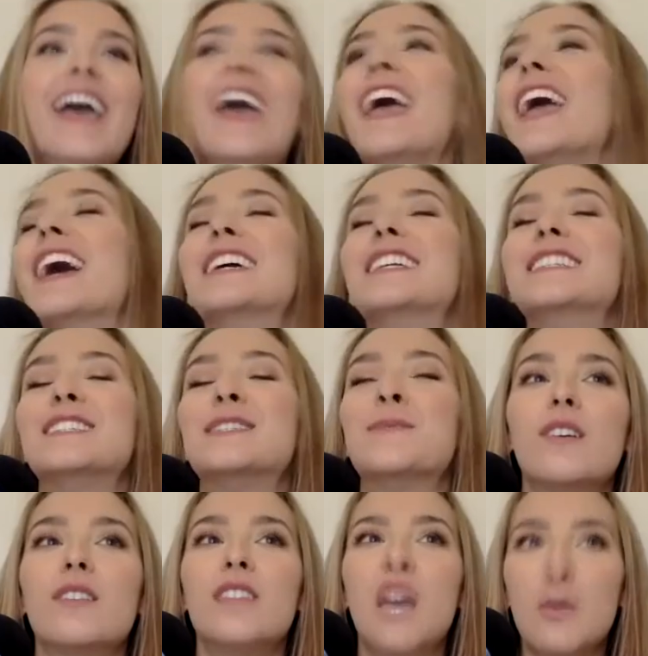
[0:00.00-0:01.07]
And
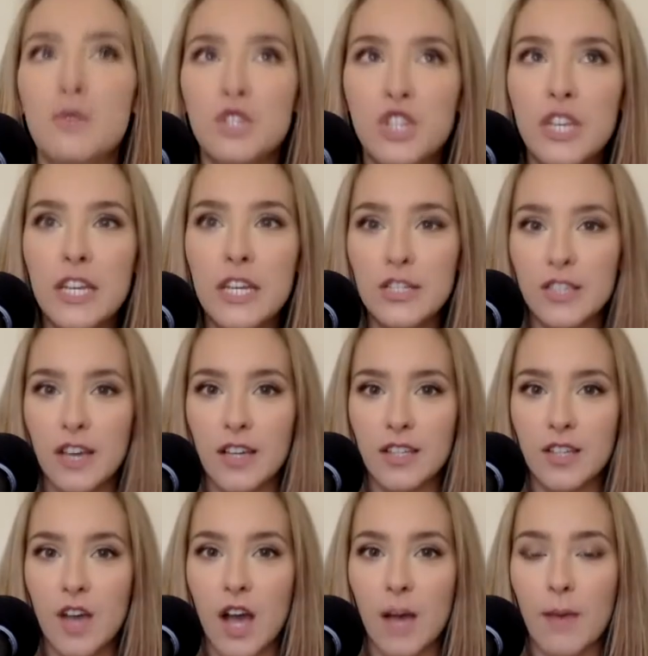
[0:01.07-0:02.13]
then when she hears Gus
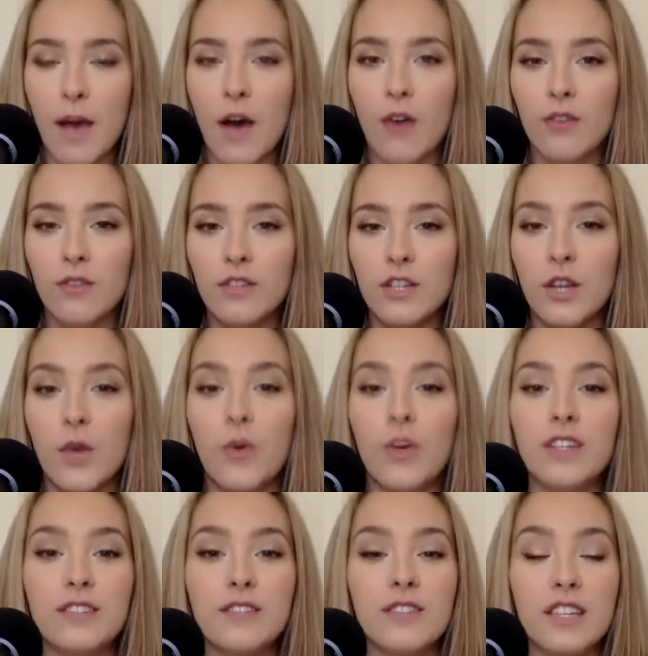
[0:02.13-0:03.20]
talk about,
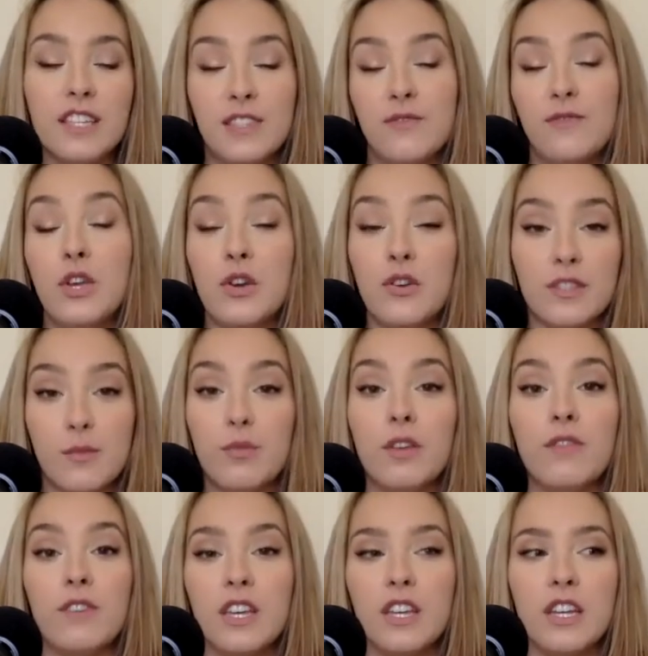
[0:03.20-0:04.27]
his fear is
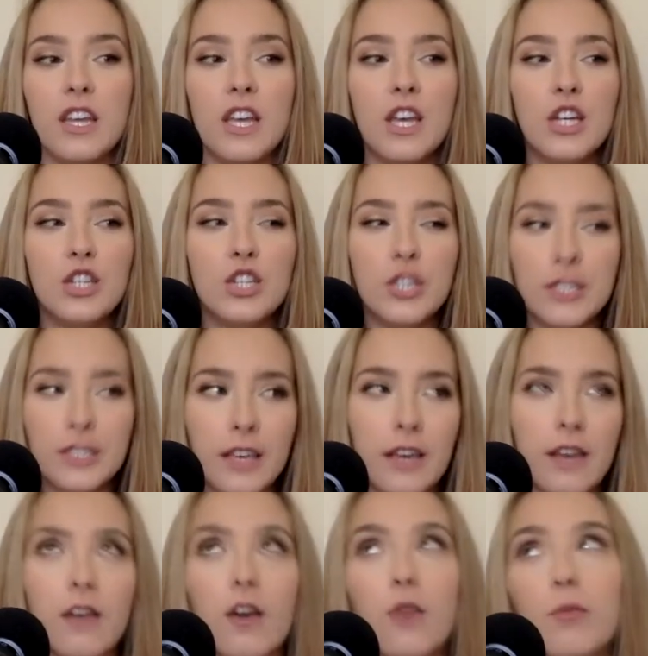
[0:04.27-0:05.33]
oblivion, she's
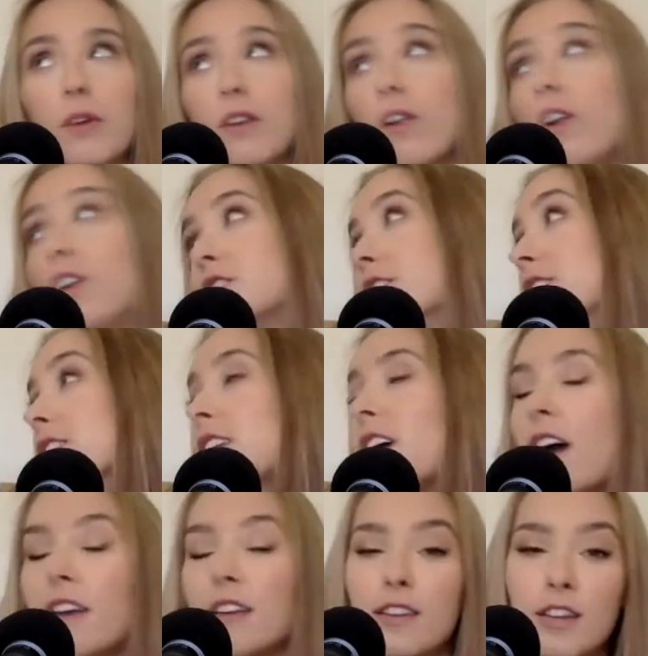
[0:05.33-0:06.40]
like, oh my gosh, this
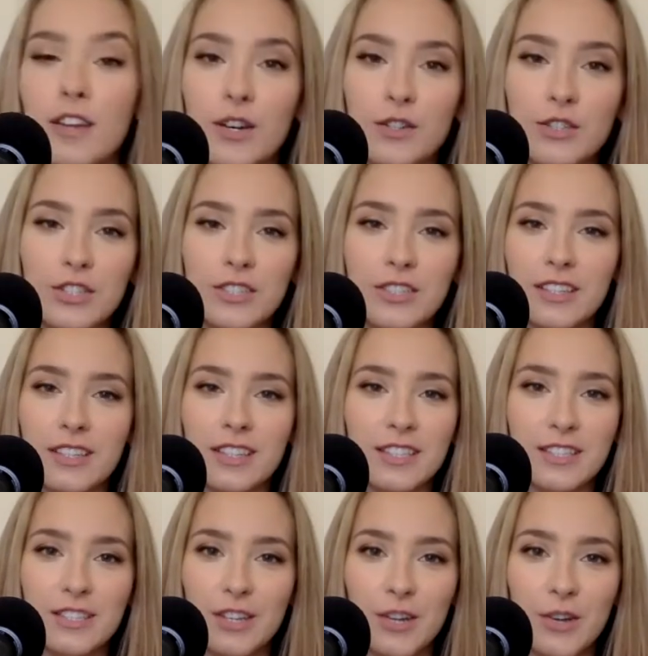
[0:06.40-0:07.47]
guy, she's like,
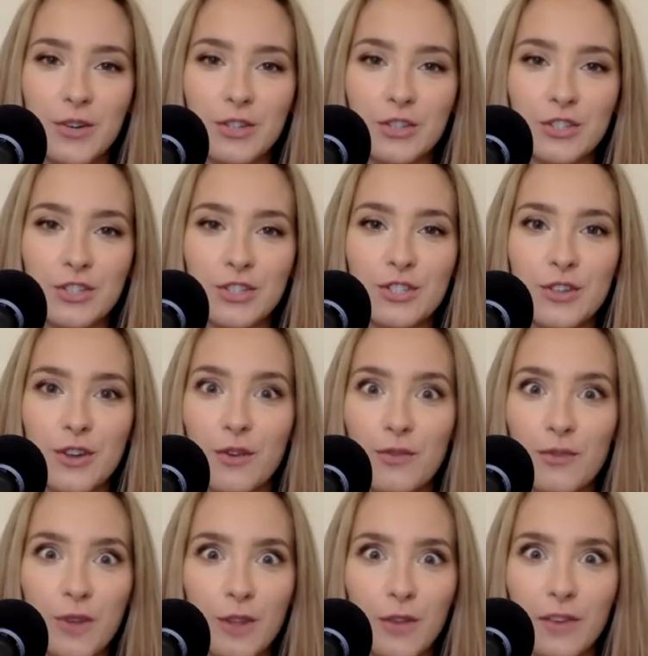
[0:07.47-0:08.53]
this dude is just so
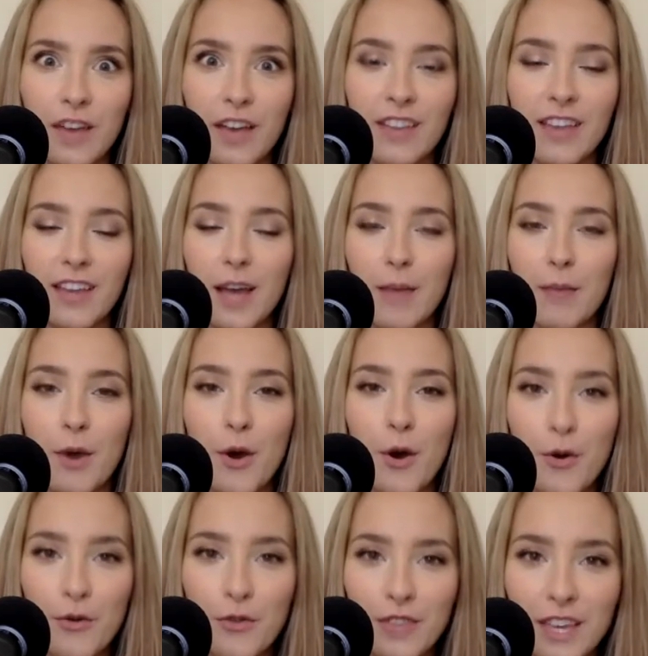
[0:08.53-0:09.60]
full of it. Like, I'm
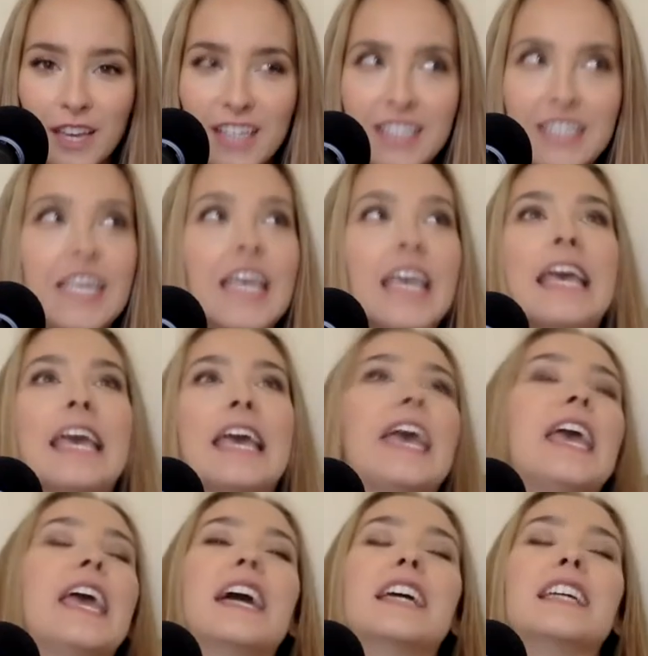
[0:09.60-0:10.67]
over this.
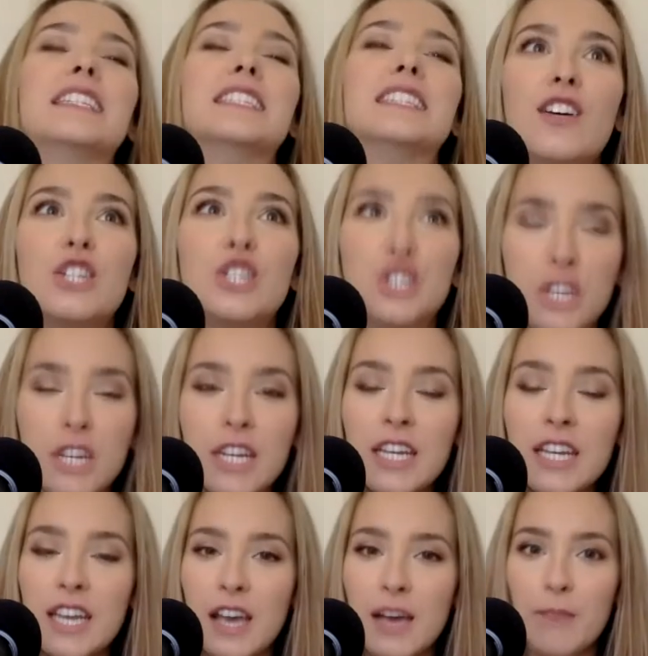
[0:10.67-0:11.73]
And
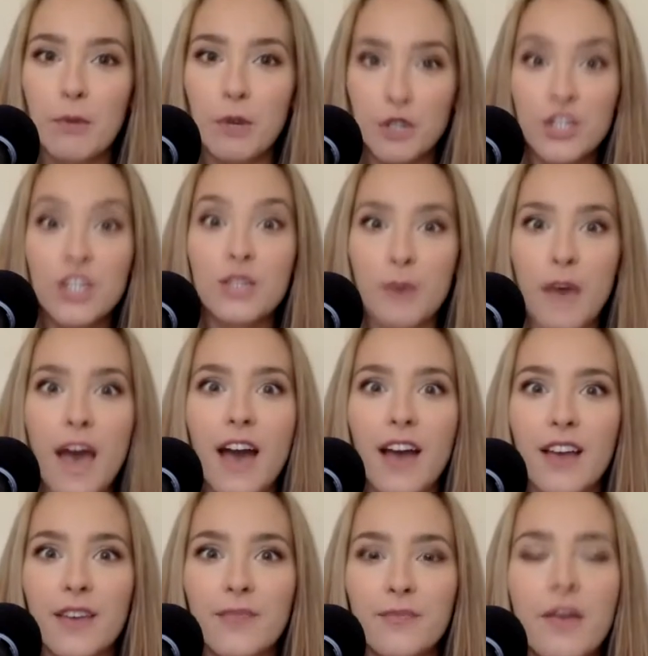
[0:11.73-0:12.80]
she pushes
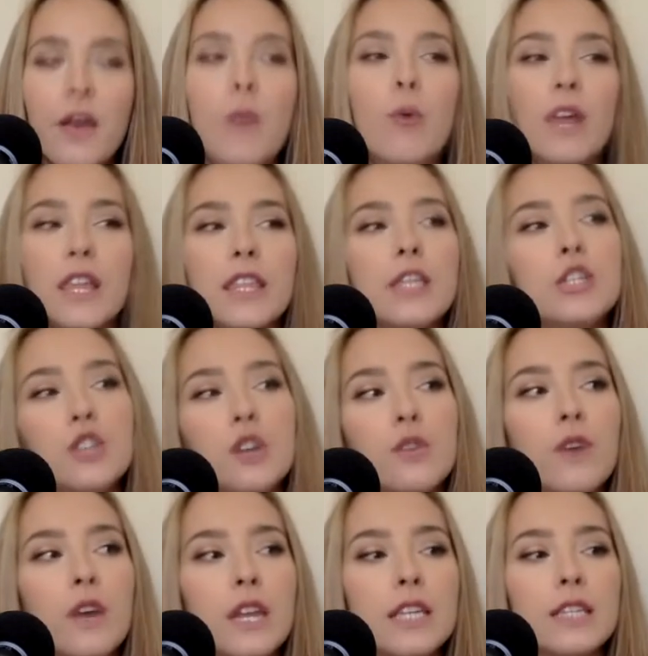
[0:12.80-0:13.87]
back. And what I think so
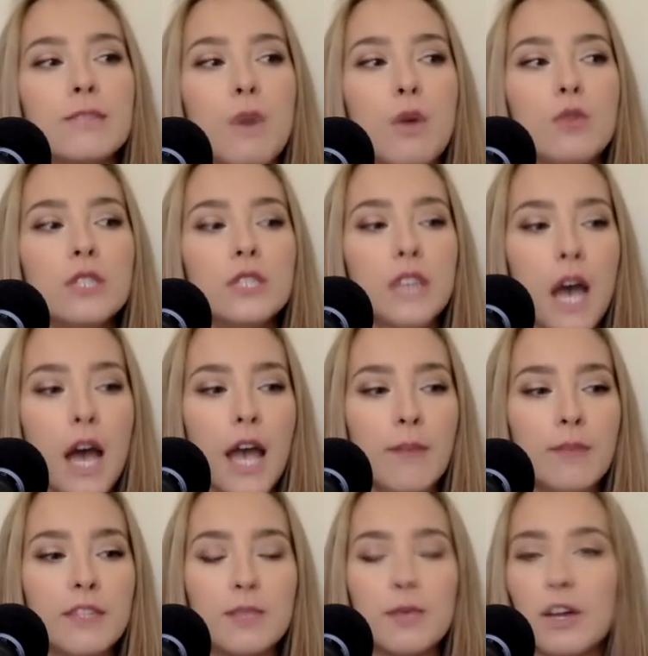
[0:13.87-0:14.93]
funny is most
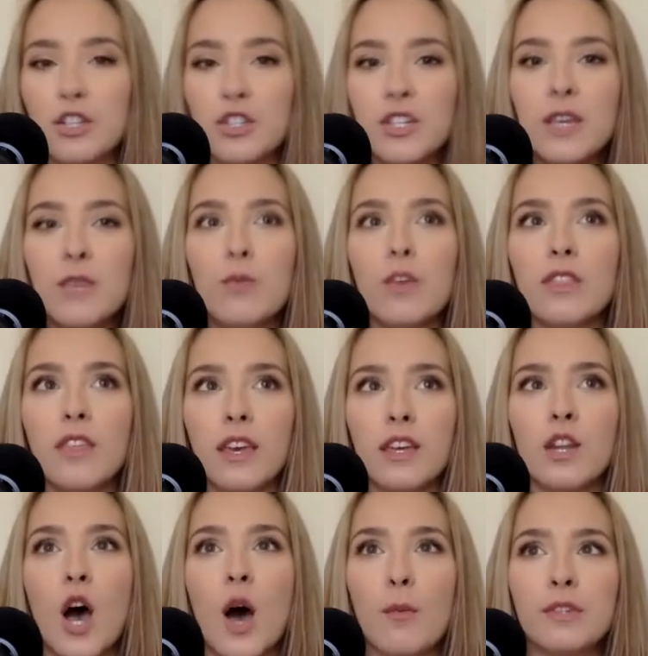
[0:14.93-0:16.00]
types, especially with like
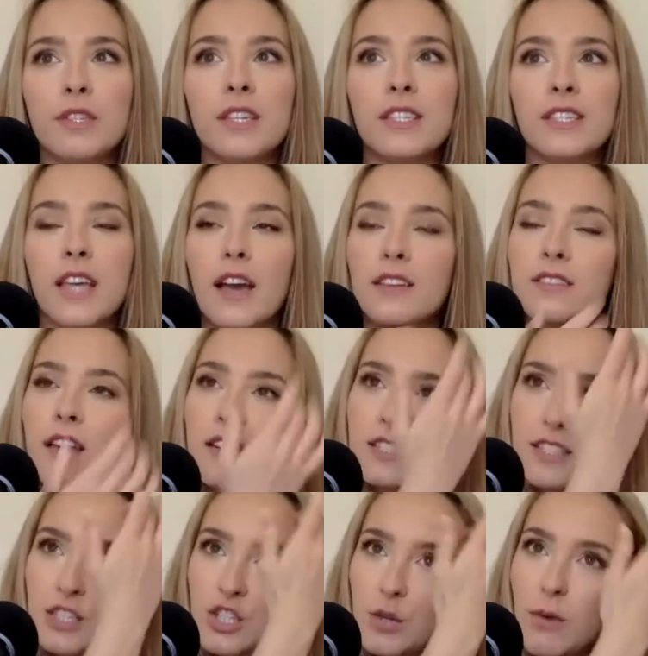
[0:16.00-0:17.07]
an opposite sex kind of
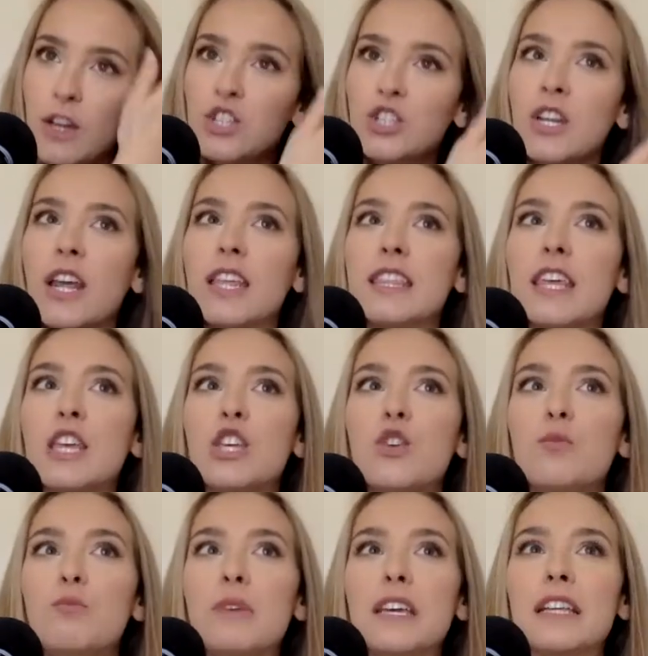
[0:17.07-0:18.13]
situation, I think
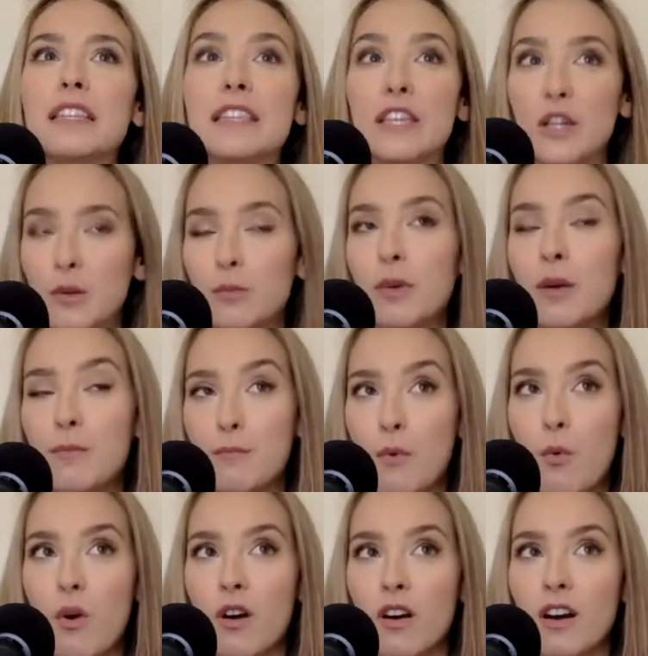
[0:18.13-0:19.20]
you'd be a little bit
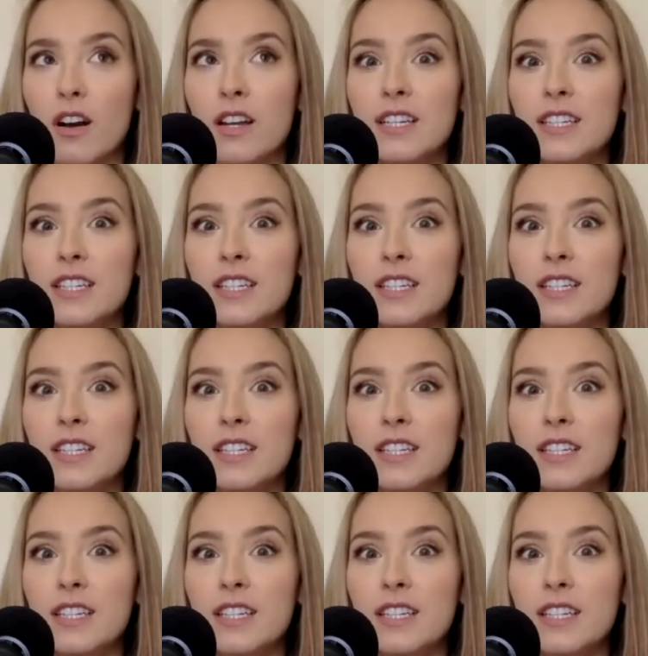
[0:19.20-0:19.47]
more